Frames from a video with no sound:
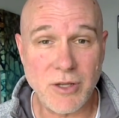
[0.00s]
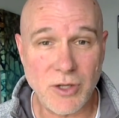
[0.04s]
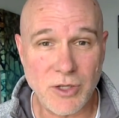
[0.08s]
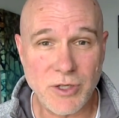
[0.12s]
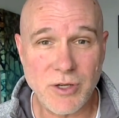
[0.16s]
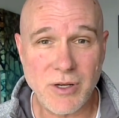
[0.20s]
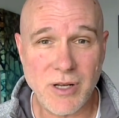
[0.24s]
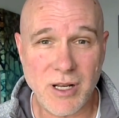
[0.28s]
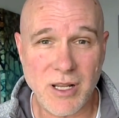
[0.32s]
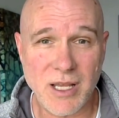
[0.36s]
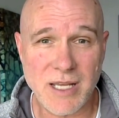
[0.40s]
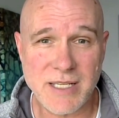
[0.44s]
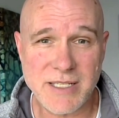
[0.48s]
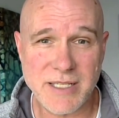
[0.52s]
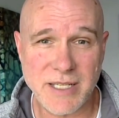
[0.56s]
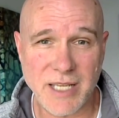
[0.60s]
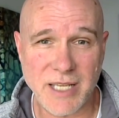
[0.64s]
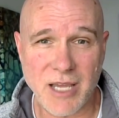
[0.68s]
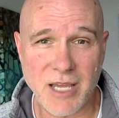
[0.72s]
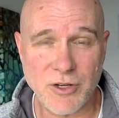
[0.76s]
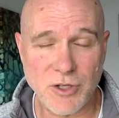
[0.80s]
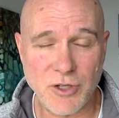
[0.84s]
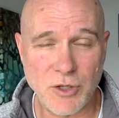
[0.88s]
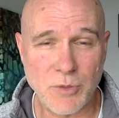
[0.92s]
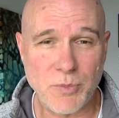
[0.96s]
utilising
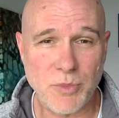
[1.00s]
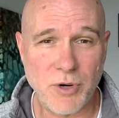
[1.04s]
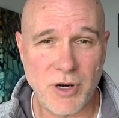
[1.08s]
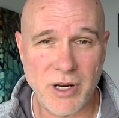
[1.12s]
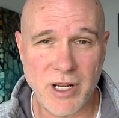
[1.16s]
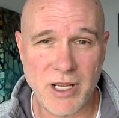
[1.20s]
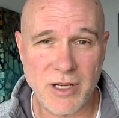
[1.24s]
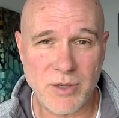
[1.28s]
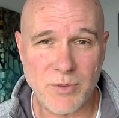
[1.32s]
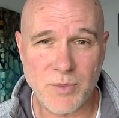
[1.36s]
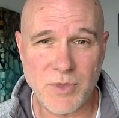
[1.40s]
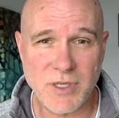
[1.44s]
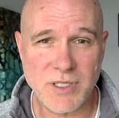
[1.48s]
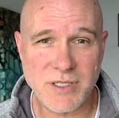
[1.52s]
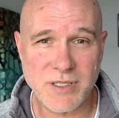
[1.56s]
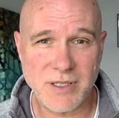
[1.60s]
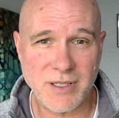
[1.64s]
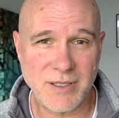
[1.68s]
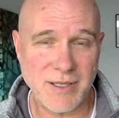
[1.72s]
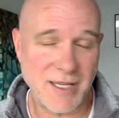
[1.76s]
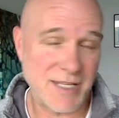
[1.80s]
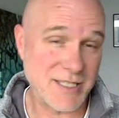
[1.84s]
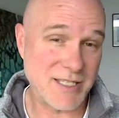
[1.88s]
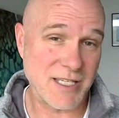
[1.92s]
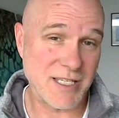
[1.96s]
our new product,
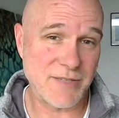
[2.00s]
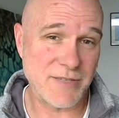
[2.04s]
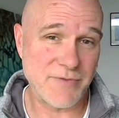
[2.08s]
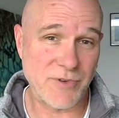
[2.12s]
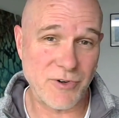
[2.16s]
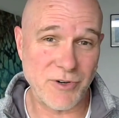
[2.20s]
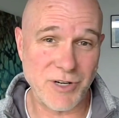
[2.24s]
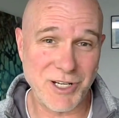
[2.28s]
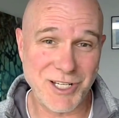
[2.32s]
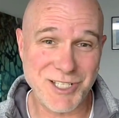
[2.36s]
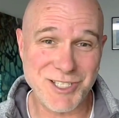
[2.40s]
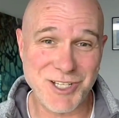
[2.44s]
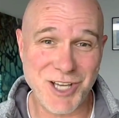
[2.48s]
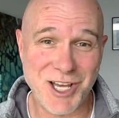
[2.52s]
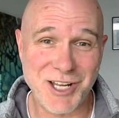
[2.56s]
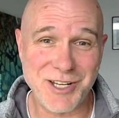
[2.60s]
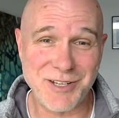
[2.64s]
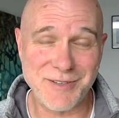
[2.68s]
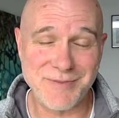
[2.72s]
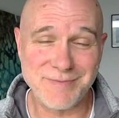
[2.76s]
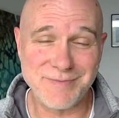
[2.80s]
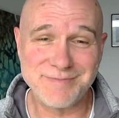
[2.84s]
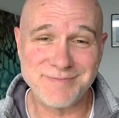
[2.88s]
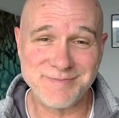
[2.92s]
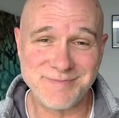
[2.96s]
which gets us very
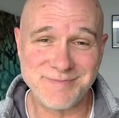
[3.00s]
excited.